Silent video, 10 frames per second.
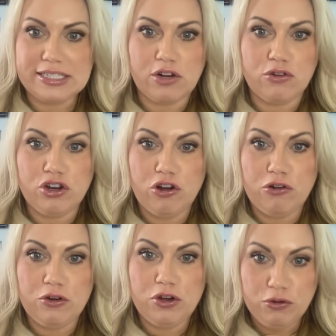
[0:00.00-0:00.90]
So no
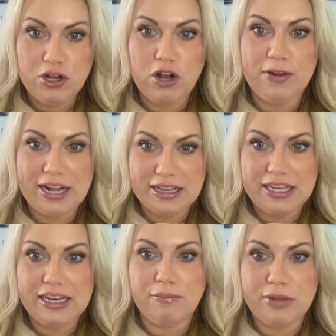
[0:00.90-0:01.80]
new
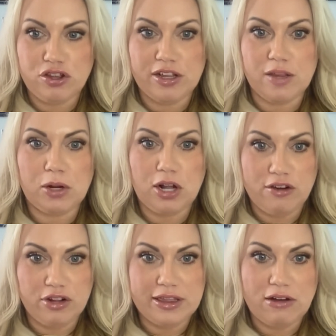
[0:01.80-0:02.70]
COVID-19 admissions per
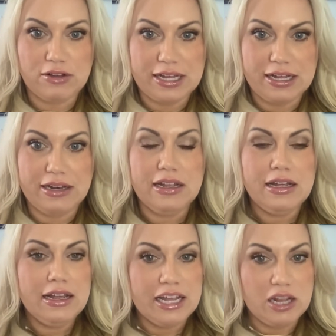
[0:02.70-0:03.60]
100,000
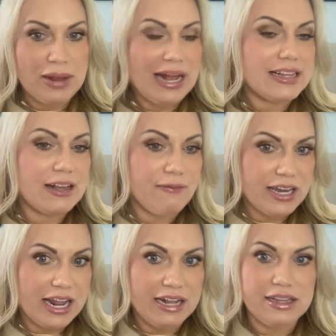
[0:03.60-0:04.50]
in the past 7
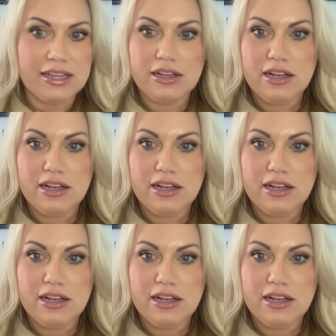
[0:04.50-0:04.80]
days,